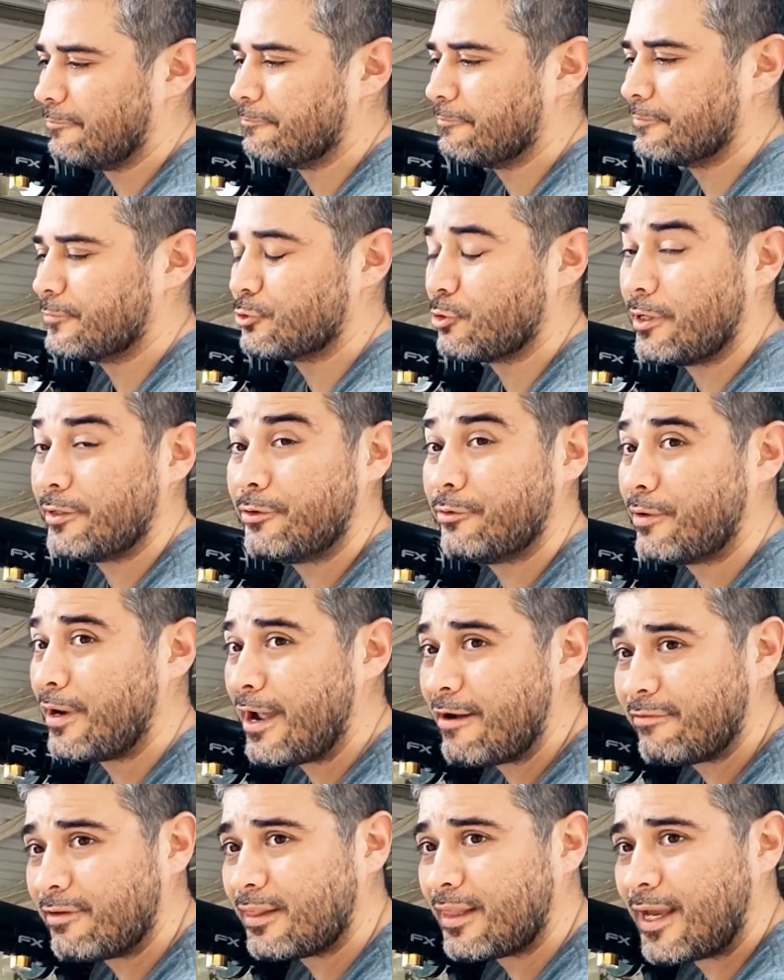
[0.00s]
So I don't
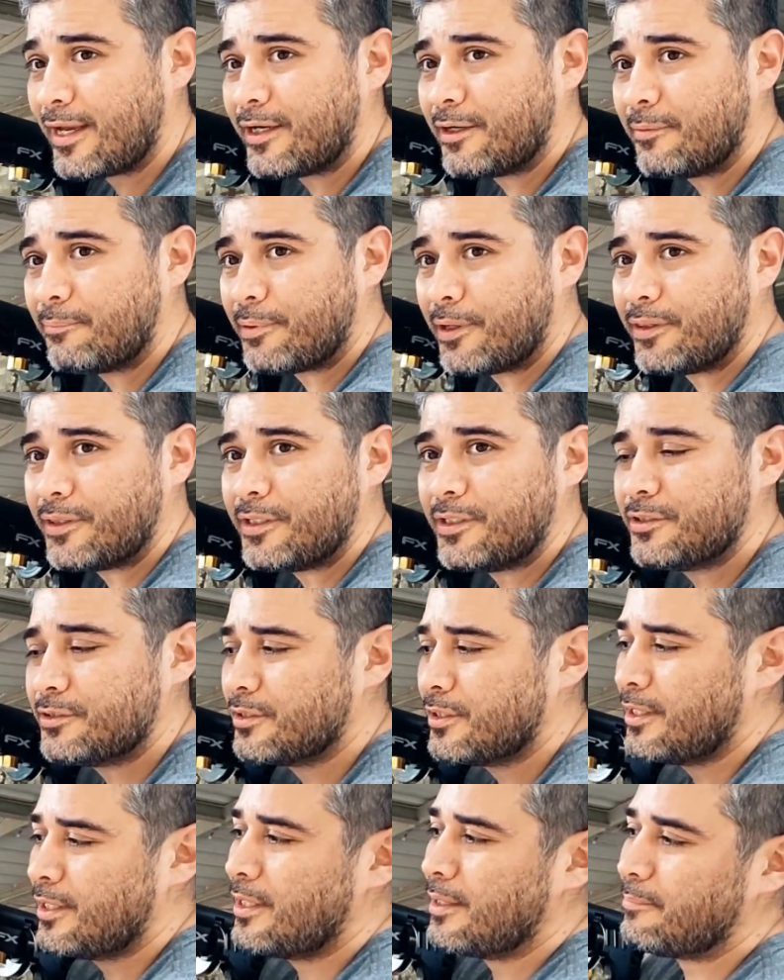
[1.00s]
have a lineup on these,
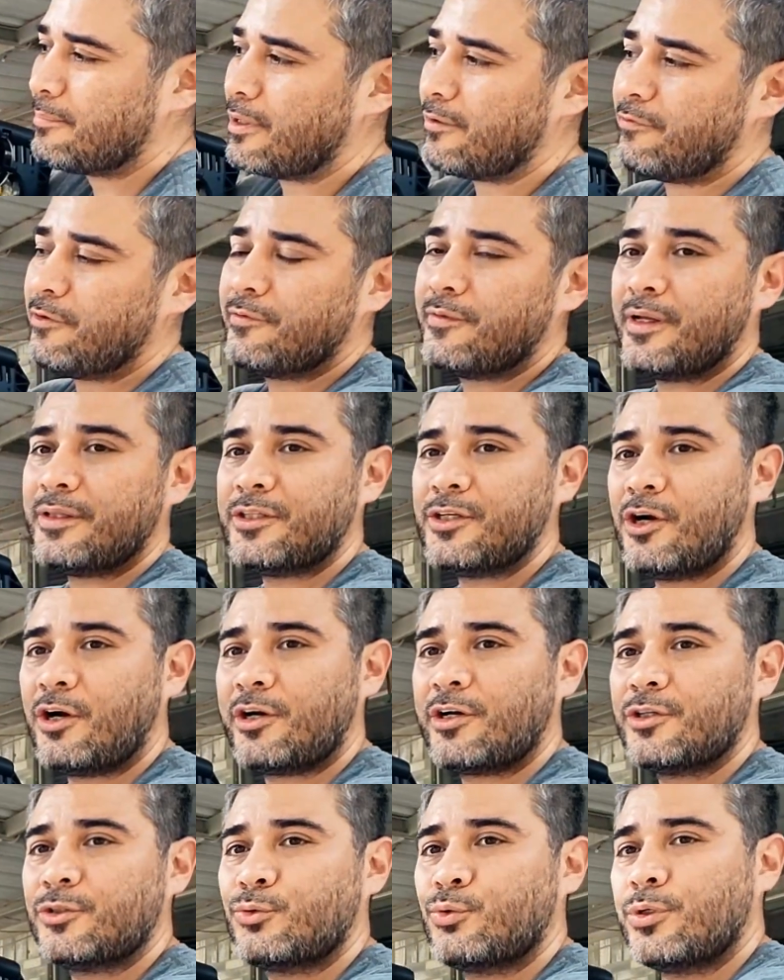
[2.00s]
but if you've got the
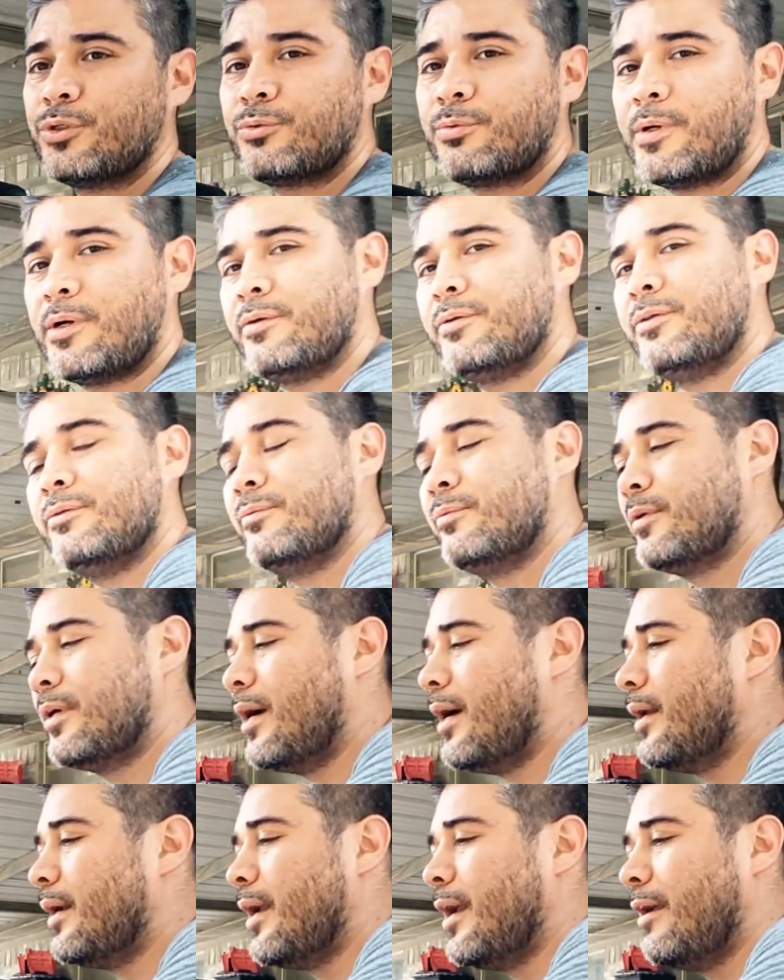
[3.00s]
Arca Swiss Row, you've
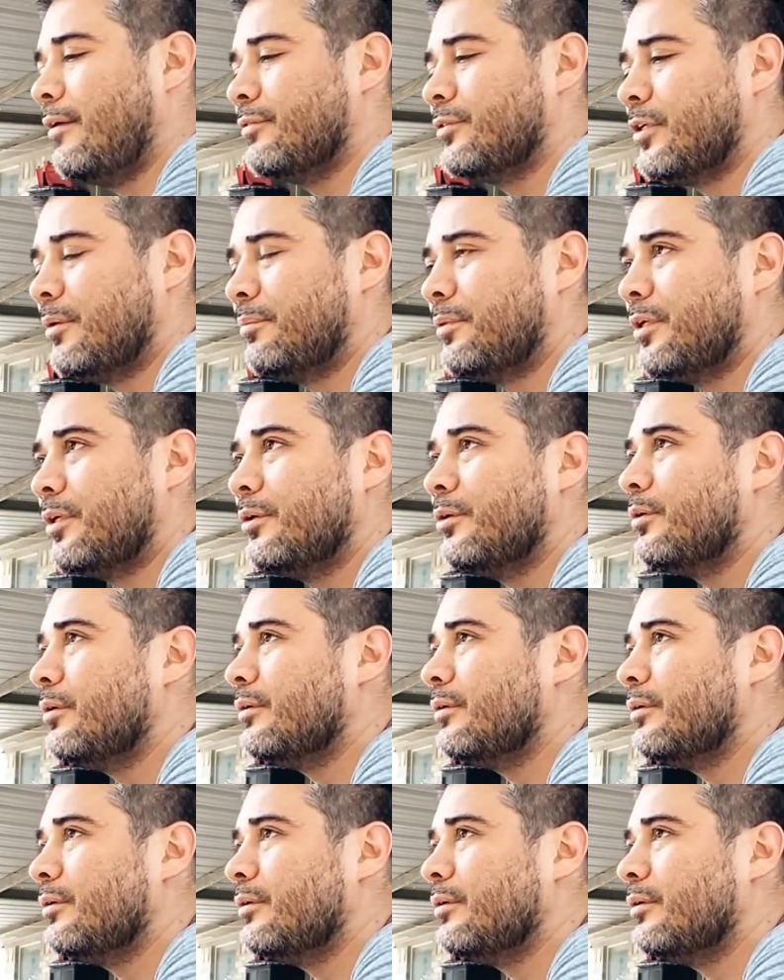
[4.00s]
got to have something